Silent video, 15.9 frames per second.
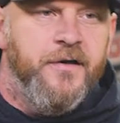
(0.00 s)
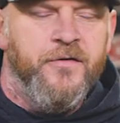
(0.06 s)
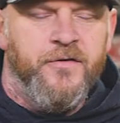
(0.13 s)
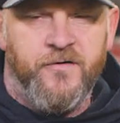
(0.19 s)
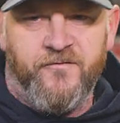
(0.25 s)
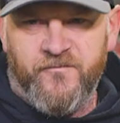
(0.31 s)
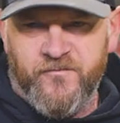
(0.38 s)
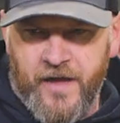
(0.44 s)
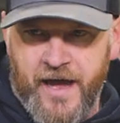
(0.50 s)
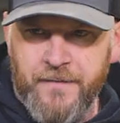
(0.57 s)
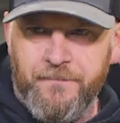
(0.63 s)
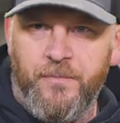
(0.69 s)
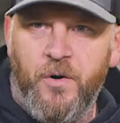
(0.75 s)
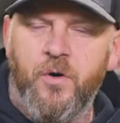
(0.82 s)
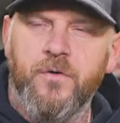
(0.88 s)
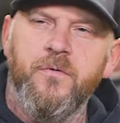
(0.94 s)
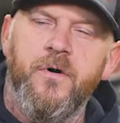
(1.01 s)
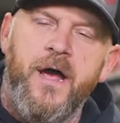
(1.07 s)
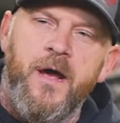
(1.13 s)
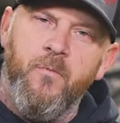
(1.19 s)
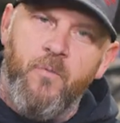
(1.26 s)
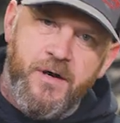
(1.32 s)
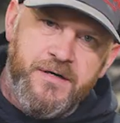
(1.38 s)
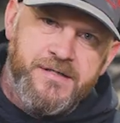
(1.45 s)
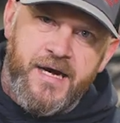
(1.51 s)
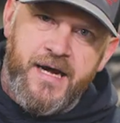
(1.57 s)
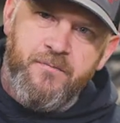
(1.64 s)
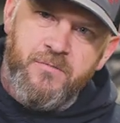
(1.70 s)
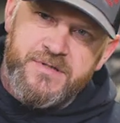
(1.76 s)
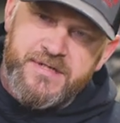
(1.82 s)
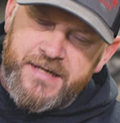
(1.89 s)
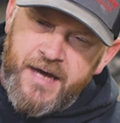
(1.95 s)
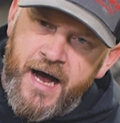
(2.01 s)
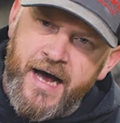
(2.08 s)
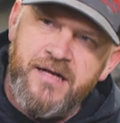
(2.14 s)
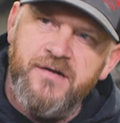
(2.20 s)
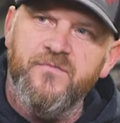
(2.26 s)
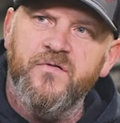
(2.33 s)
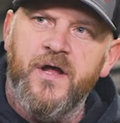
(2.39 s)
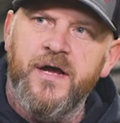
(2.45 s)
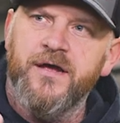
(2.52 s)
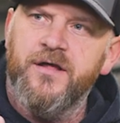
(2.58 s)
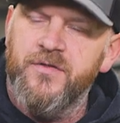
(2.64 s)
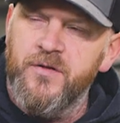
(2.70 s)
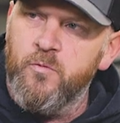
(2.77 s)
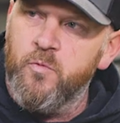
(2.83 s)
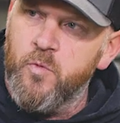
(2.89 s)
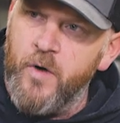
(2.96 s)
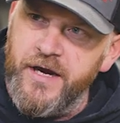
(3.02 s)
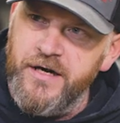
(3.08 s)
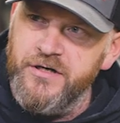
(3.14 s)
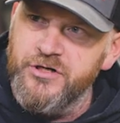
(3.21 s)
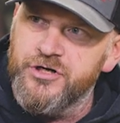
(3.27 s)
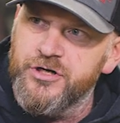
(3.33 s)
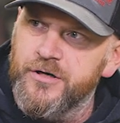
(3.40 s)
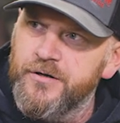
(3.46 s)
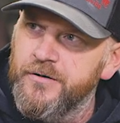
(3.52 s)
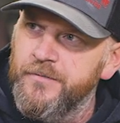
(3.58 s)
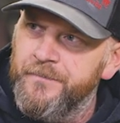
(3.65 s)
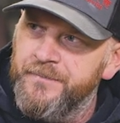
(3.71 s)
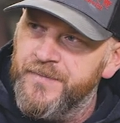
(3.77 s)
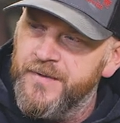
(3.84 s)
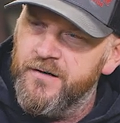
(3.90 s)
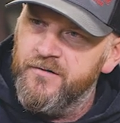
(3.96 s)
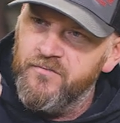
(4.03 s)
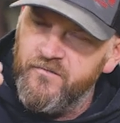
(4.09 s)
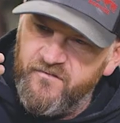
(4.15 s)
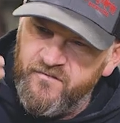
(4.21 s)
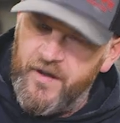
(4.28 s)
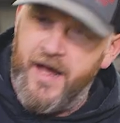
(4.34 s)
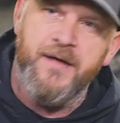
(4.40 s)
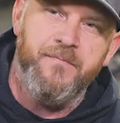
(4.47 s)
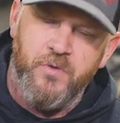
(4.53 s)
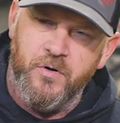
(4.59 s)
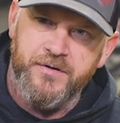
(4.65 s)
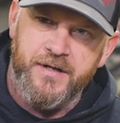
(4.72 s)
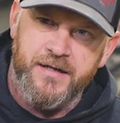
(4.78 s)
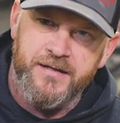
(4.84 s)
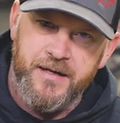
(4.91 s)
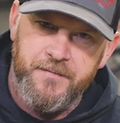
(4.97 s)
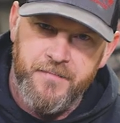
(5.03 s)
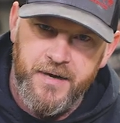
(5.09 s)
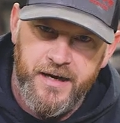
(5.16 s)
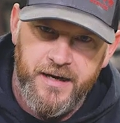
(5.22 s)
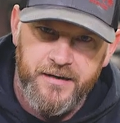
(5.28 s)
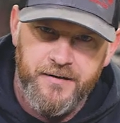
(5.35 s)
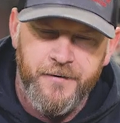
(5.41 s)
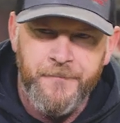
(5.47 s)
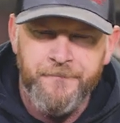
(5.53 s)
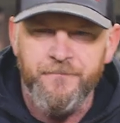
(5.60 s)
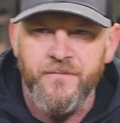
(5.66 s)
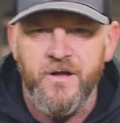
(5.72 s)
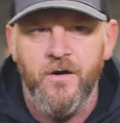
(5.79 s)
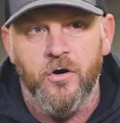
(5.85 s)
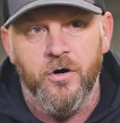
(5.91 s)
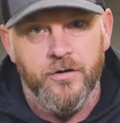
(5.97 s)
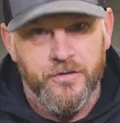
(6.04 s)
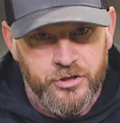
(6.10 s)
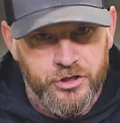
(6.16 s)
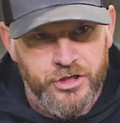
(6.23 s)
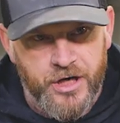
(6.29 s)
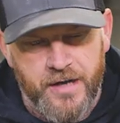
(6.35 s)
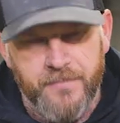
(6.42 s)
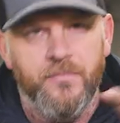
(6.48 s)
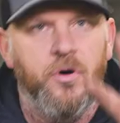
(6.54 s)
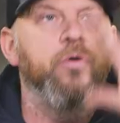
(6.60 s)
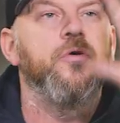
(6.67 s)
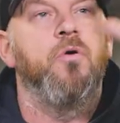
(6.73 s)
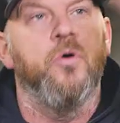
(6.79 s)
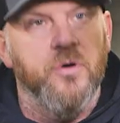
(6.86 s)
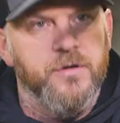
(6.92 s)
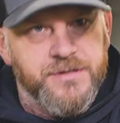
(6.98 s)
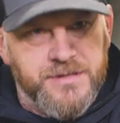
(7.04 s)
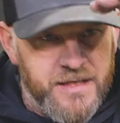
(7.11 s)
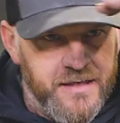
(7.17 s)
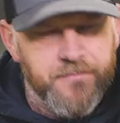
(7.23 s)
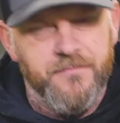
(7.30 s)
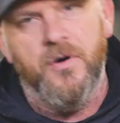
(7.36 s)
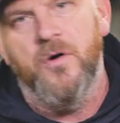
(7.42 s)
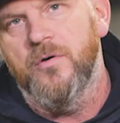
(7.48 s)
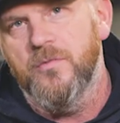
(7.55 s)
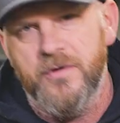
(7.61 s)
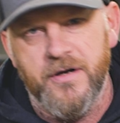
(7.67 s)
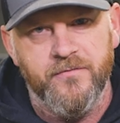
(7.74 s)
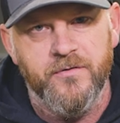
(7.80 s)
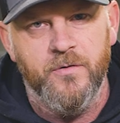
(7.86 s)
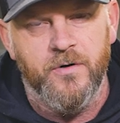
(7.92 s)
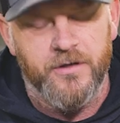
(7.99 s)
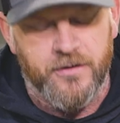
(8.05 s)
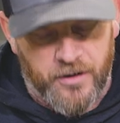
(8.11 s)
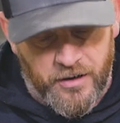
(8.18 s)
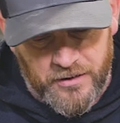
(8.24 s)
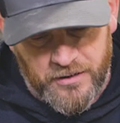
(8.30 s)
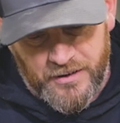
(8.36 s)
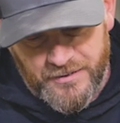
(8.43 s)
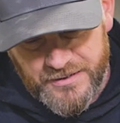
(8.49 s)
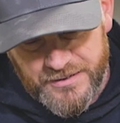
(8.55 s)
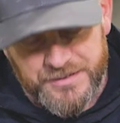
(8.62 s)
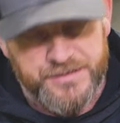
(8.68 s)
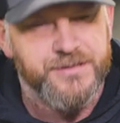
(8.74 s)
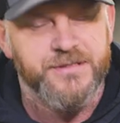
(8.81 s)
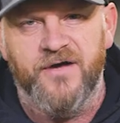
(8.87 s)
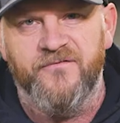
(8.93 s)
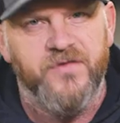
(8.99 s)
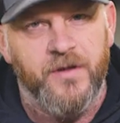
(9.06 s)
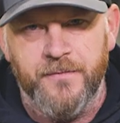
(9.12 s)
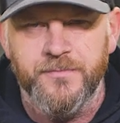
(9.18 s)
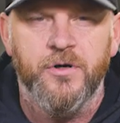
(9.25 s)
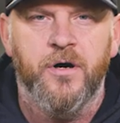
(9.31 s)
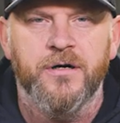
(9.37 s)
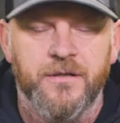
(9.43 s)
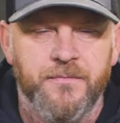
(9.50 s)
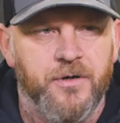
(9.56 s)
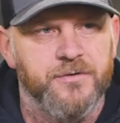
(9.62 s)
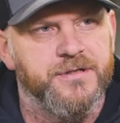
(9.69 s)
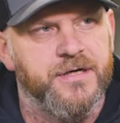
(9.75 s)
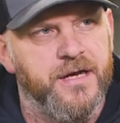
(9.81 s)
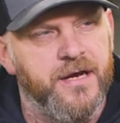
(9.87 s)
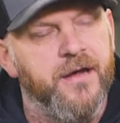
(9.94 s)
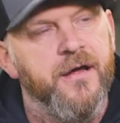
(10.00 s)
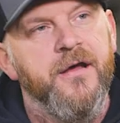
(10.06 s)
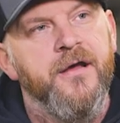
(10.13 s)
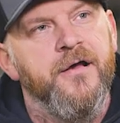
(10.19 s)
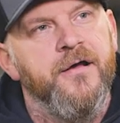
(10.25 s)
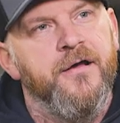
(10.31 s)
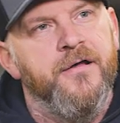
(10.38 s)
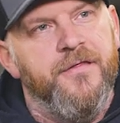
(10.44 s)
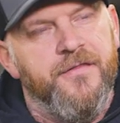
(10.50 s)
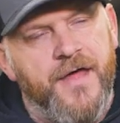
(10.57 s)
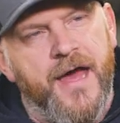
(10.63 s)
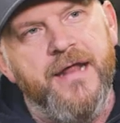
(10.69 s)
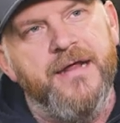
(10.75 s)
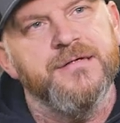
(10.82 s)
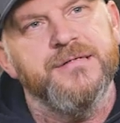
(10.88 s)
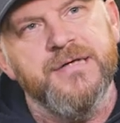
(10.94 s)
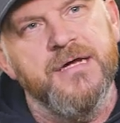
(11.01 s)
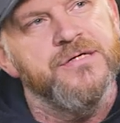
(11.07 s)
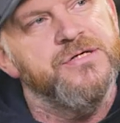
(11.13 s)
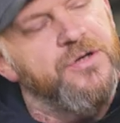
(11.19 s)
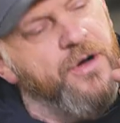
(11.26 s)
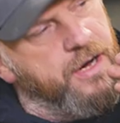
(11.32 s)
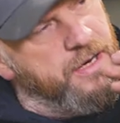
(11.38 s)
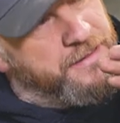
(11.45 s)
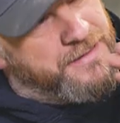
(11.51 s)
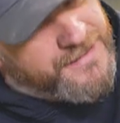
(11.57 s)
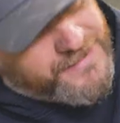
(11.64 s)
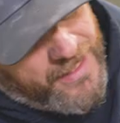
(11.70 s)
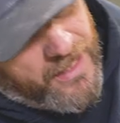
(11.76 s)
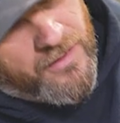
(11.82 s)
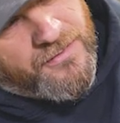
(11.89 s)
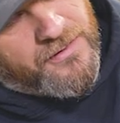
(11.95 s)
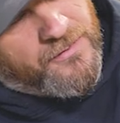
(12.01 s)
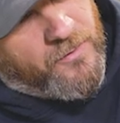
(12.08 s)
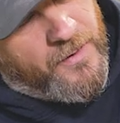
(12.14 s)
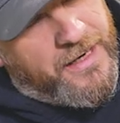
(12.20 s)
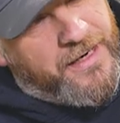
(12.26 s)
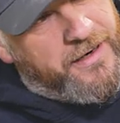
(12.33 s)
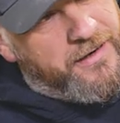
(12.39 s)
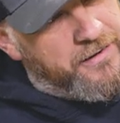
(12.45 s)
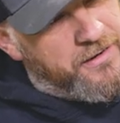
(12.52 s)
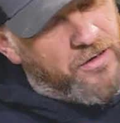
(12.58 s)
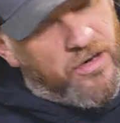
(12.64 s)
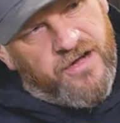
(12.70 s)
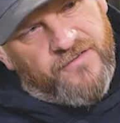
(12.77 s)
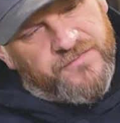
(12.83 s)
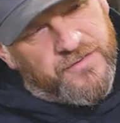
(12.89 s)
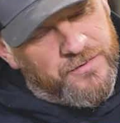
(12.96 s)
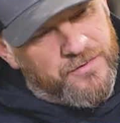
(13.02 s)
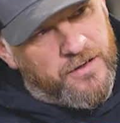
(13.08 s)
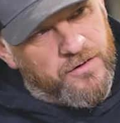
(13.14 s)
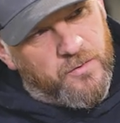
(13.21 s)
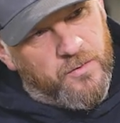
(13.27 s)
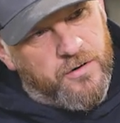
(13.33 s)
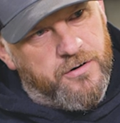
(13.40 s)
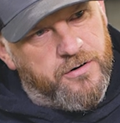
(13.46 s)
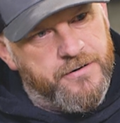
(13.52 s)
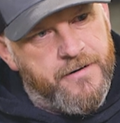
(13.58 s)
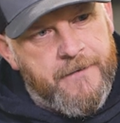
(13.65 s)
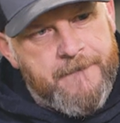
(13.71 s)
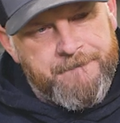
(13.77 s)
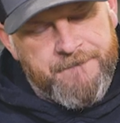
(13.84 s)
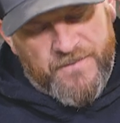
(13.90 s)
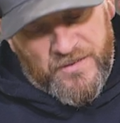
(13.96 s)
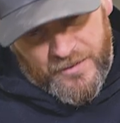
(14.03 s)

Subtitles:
Their flatboat, at one time, was kind of like the Ranger flatboat that they made, or John Boat, or Tin Boat, whatever you want to call all this stuff that I'm talking about today. That has since gone down the way and off to another world.